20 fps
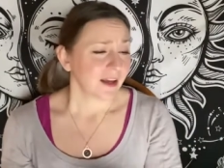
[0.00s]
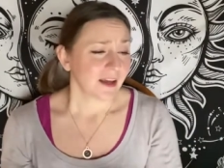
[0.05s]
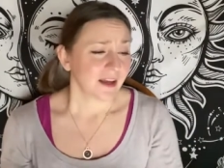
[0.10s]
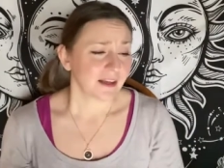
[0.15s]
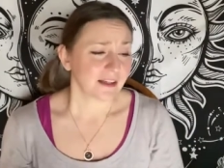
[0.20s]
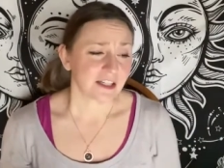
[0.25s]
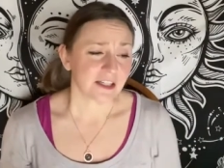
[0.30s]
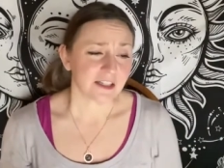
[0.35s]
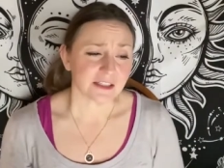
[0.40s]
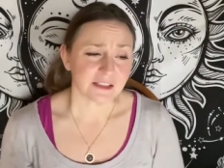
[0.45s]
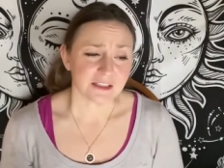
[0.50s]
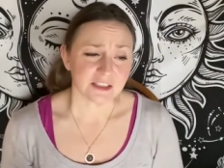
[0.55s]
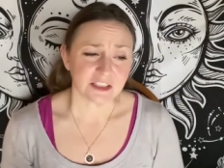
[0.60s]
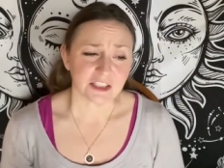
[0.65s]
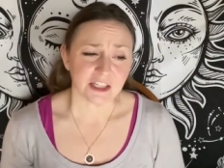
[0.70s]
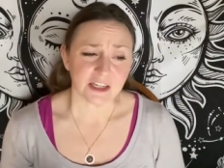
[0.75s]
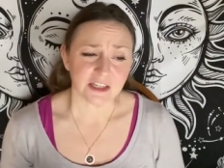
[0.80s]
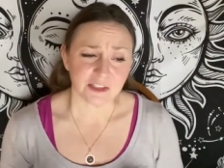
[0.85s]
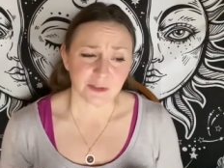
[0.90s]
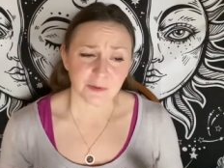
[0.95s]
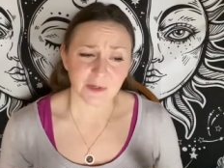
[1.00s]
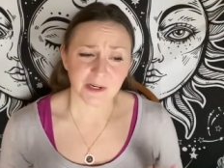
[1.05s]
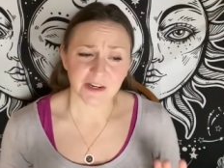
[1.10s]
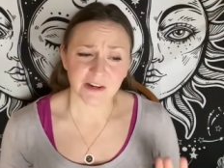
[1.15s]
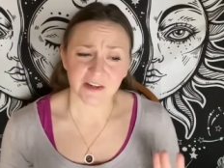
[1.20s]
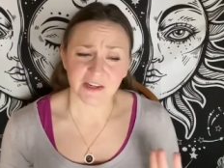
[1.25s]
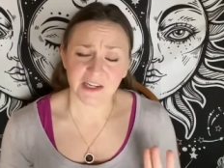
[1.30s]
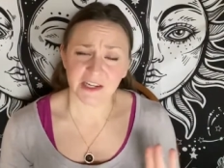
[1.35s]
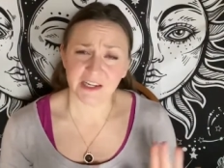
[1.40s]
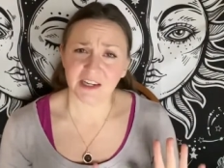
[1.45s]
in
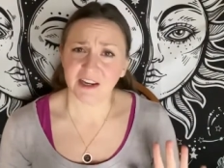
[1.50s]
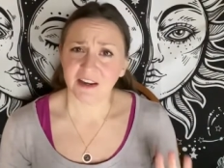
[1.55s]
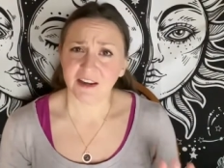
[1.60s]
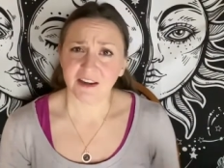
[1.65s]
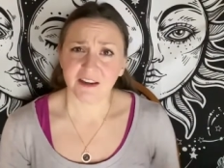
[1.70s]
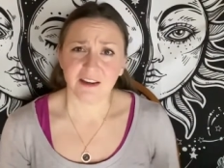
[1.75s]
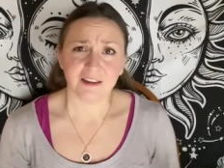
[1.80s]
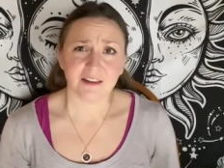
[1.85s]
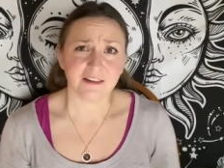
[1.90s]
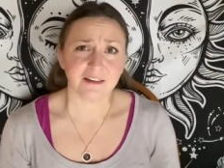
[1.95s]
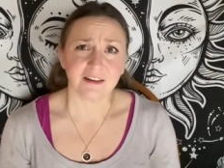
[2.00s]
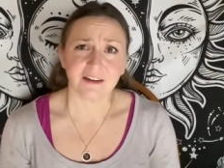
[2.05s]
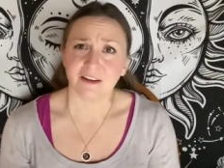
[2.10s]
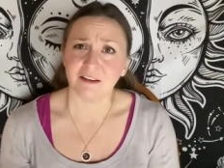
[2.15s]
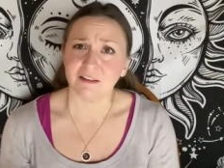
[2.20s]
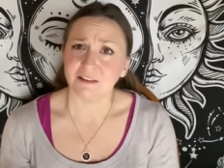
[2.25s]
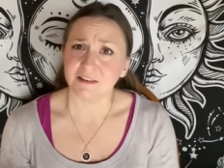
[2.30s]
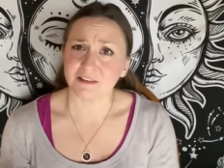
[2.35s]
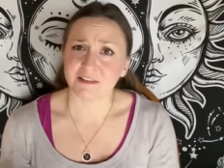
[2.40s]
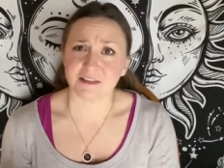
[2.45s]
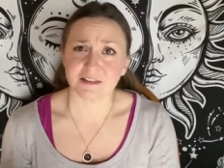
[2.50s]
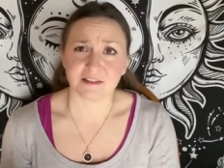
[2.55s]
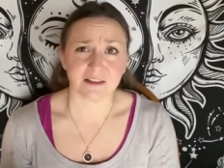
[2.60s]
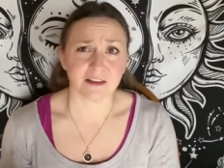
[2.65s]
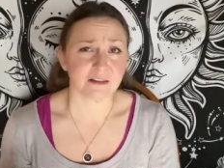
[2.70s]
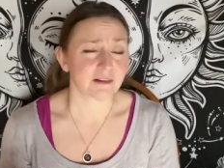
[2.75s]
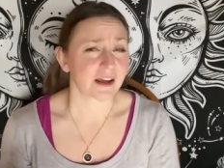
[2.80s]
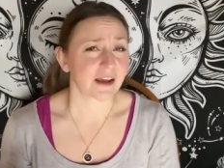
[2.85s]
January, you know, because no